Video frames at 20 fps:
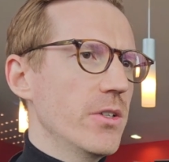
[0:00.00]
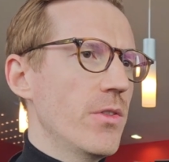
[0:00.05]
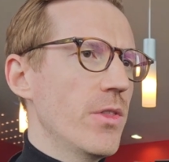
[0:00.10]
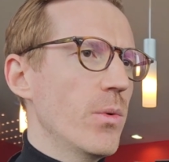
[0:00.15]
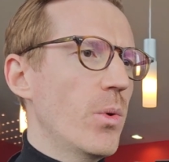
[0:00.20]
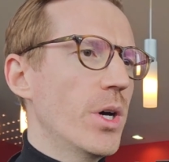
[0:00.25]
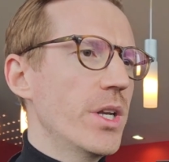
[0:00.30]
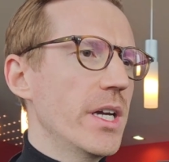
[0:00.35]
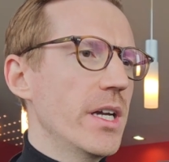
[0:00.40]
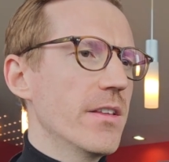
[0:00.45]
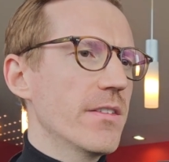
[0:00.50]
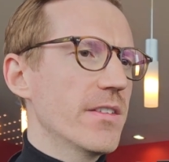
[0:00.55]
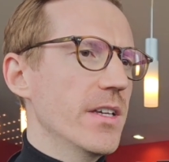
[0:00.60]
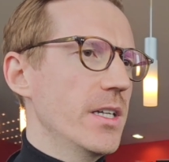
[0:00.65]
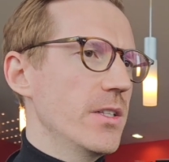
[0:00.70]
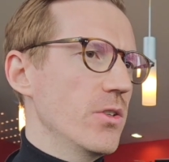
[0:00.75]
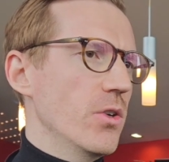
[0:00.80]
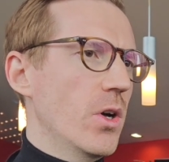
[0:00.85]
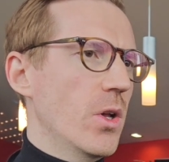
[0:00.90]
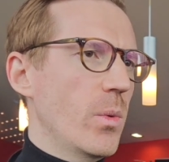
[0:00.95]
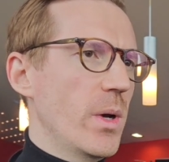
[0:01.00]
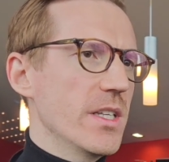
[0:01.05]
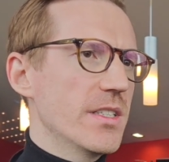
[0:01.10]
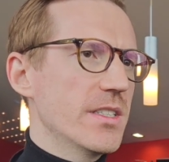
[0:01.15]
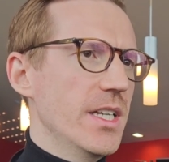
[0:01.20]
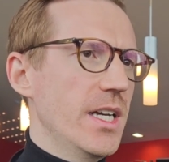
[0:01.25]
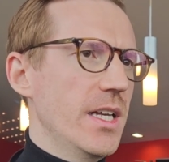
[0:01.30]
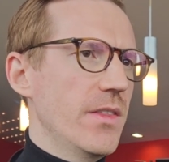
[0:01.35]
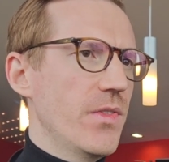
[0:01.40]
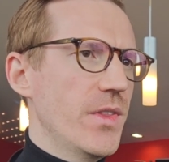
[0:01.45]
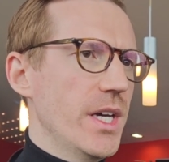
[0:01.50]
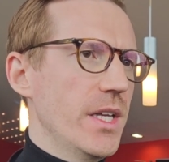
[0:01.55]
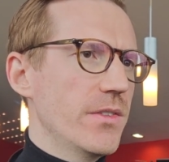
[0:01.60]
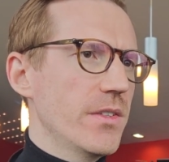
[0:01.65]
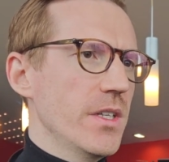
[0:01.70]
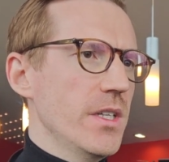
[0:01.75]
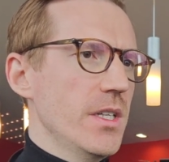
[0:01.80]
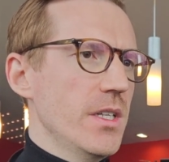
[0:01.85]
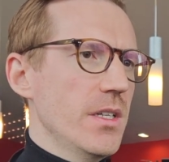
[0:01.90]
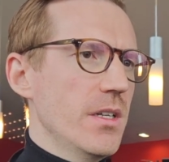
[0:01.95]
On the one hand side, you always had
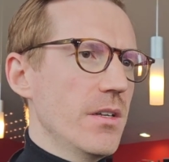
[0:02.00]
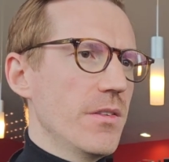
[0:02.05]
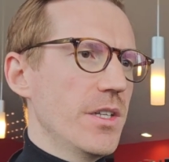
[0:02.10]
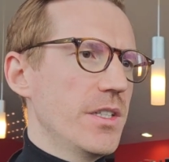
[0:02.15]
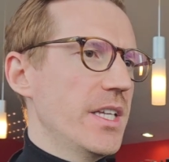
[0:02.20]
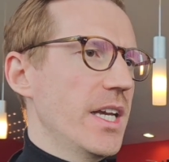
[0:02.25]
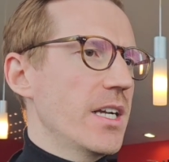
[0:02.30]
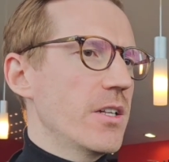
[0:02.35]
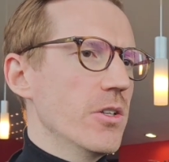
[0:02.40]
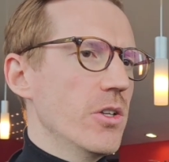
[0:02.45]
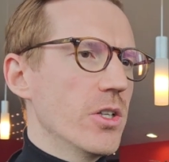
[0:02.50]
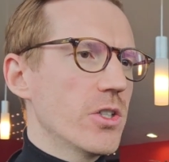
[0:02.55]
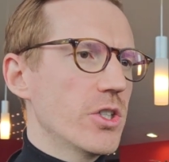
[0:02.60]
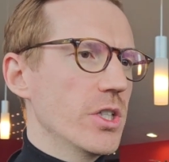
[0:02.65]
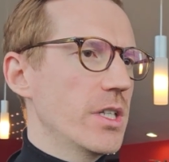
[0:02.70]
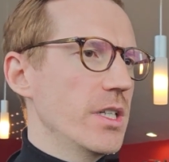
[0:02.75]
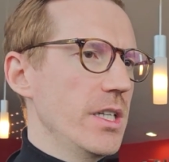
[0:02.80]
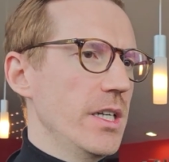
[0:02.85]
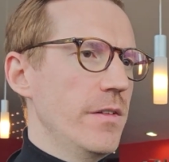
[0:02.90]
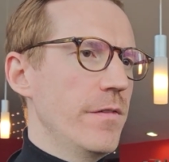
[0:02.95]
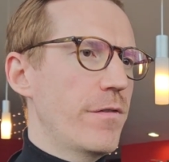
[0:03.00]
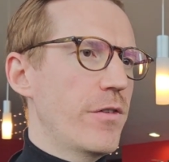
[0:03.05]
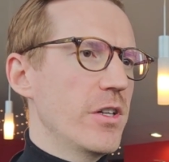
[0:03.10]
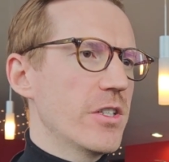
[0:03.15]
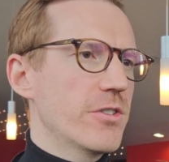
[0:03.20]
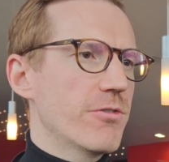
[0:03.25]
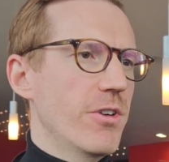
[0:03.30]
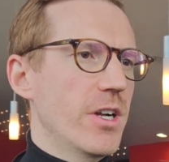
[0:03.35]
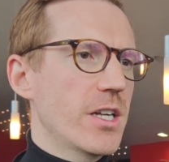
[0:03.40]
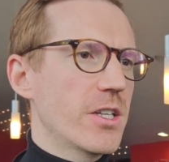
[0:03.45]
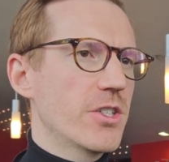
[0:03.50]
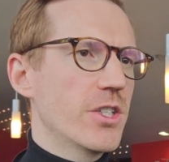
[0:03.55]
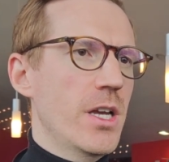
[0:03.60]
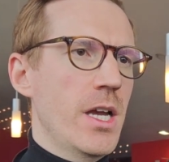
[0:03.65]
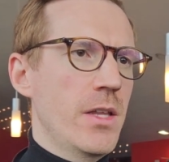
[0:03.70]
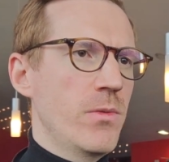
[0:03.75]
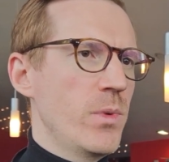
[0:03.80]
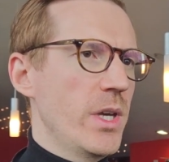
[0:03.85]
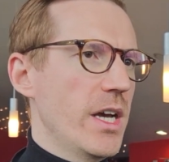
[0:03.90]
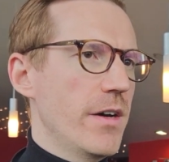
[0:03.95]
that the technological infrastructure,
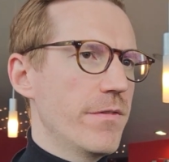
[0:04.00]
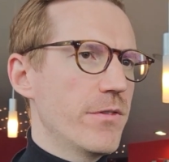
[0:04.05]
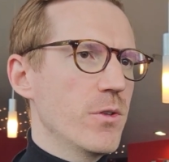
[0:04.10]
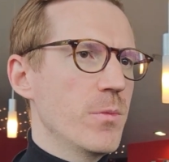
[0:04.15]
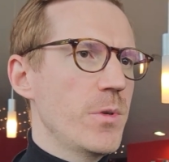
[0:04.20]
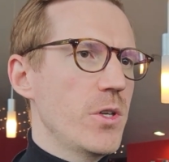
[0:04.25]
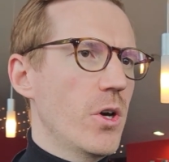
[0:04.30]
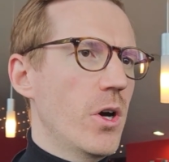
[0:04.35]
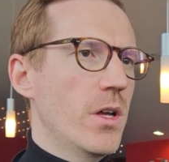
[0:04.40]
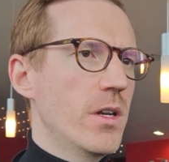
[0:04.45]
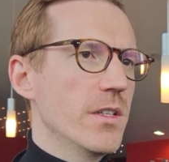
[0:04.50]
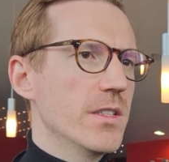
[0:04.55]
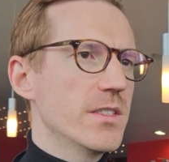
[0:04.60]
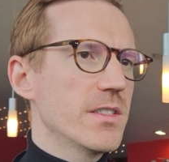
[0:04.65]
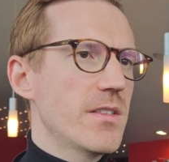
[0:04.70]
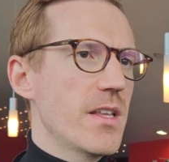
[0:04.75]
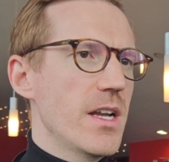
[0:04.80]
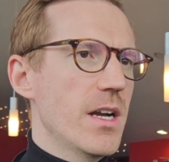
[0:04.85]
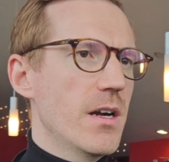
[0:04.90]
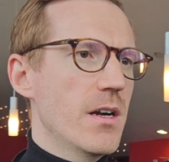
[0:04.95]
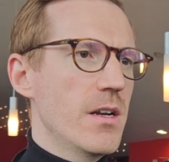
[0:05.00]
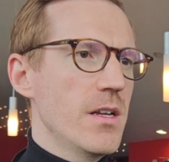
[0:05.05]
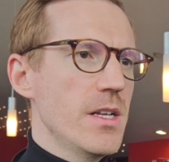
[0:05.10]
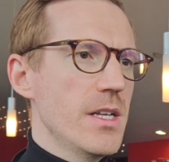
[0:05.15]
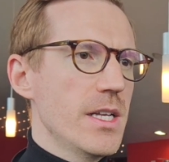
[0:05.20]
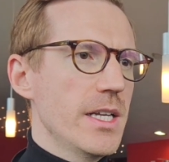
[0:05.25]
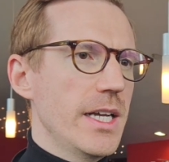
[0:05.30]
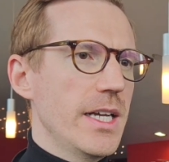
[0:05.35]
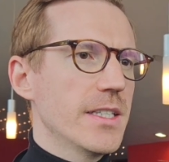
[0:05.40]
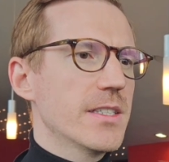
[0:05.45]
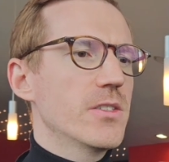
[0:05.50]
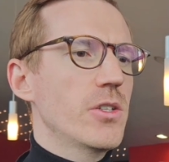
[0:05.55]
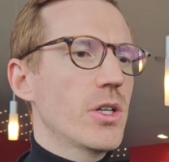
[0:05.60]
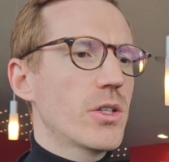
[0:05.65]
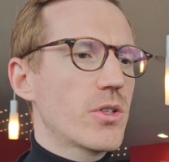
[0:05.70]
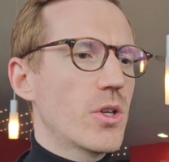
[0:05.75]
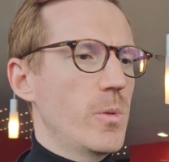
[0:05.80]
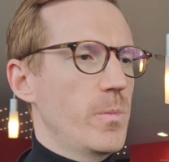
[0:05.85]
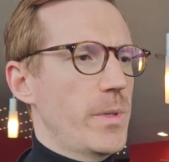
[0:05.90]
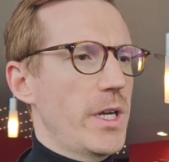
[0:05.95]
and we have to be honest there, is
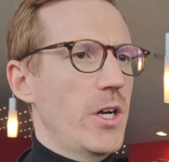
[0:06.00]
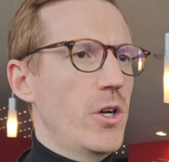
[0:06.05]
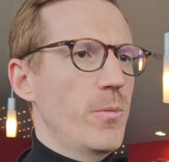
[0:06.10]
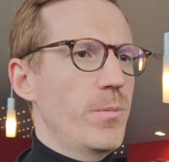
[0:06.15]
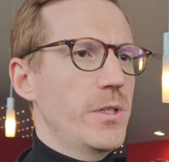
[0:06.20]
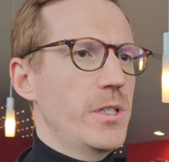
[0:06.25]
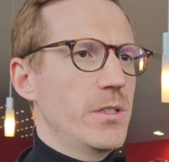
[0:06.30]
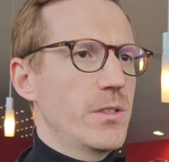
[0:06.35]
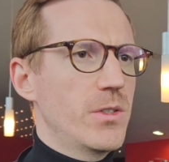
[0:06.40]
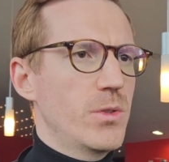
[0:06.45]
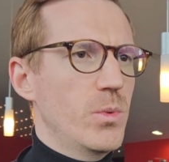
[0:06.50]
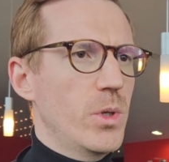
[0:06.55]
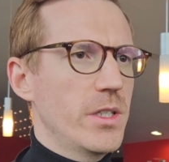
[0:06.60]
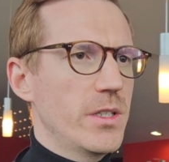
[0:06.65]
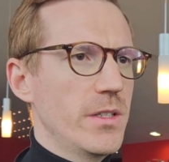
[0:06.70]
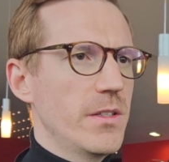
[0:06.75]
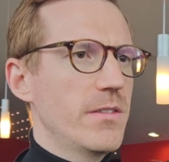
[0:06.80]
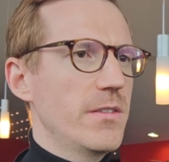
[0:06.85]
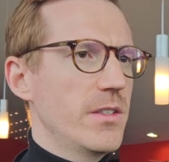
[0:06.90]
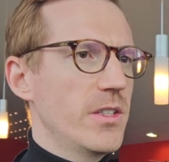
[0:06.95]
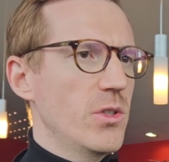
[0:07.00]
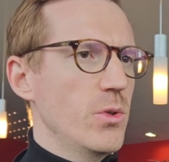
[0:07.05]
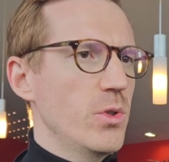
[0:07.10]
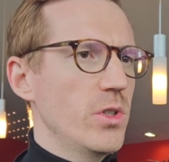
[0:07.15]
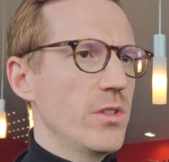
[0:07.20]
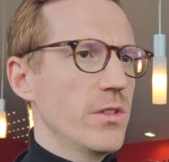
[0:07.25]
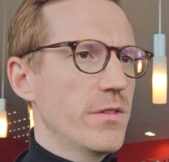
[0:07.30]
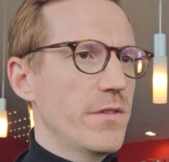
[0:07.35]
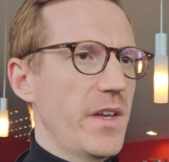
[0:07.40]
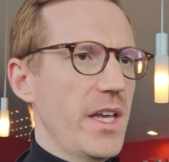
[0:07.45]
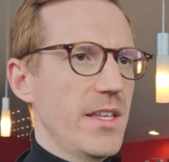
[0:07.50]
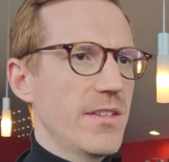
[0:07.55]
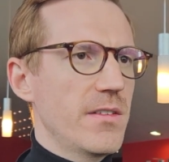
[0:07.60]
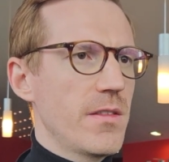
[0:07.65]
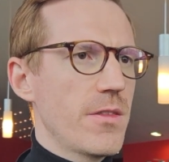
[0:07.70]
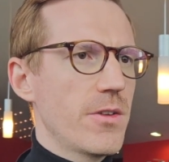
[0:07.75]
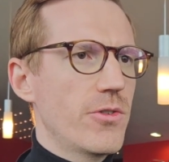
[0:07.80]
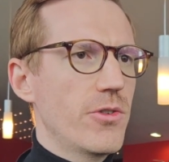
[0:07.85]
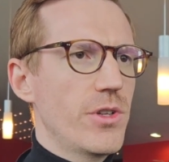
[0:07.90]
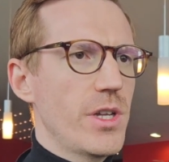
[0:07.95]
not comparable to what institutions face
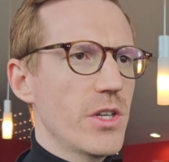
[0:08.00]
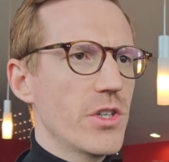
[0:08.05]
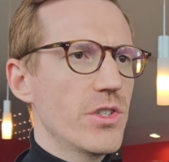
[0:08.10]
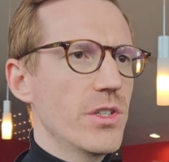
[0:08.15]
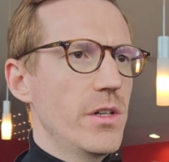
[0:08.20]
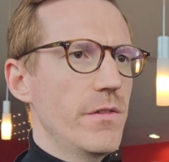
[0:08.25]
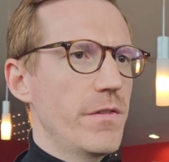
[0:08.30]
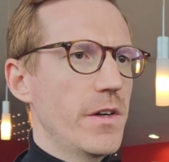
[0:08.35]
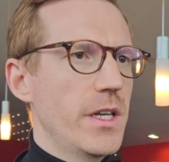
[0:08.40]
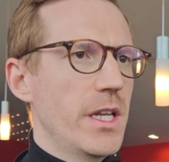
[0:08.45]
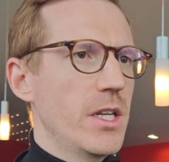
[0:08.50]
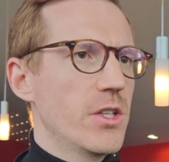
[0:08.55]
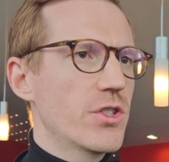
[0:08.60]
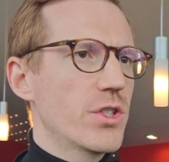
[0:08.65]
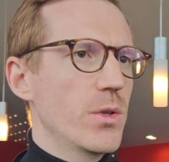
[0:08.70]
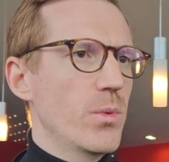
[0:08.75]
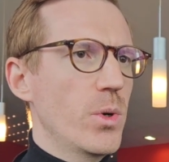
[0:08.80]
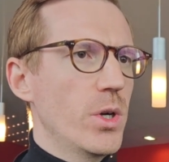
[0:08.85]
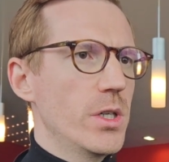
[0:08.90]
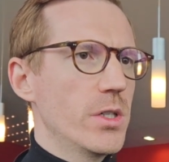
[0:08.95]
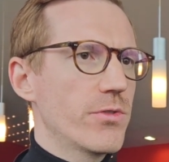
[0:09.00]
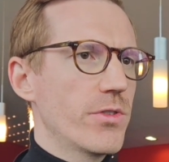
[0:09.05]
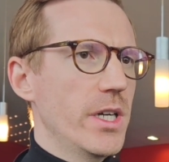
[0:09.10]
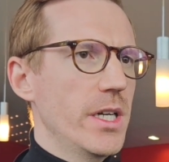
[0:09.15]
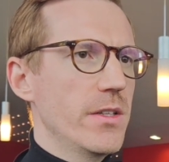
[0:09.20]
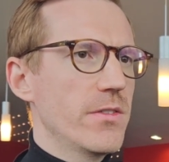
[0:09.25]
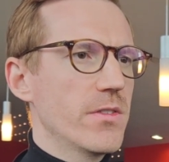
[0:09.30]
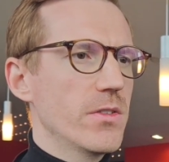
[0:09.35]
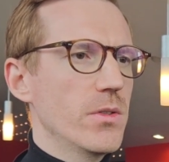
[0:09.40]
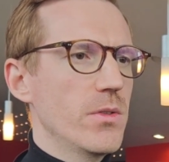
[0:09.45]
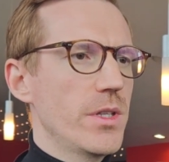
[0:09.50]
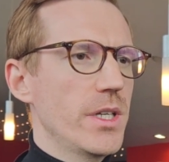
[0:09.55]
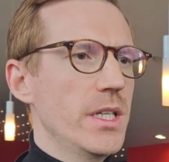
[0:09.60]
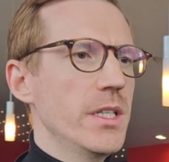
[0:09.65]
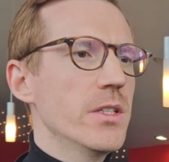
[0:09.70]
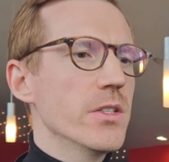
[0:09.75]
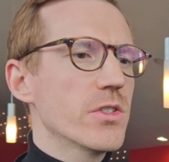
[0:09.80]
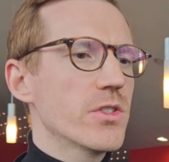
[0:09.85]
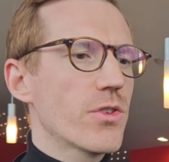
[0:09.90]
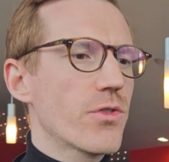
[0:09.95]
in the traditional financial world, right? So the
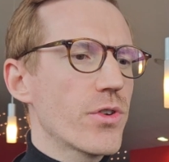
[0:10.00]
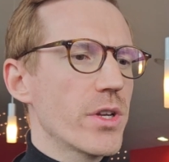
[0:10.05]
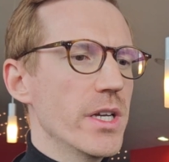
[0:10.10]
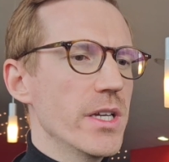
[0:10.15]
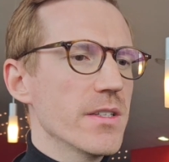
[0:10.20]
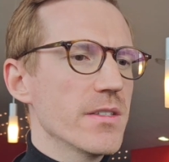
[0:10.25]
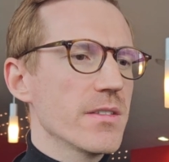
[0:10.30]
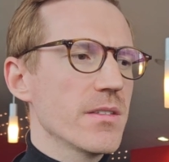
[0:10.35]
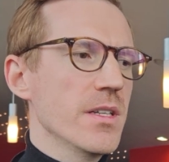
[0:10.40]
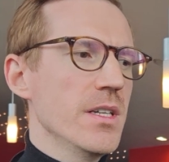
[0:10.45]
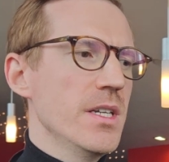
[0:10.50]
industry is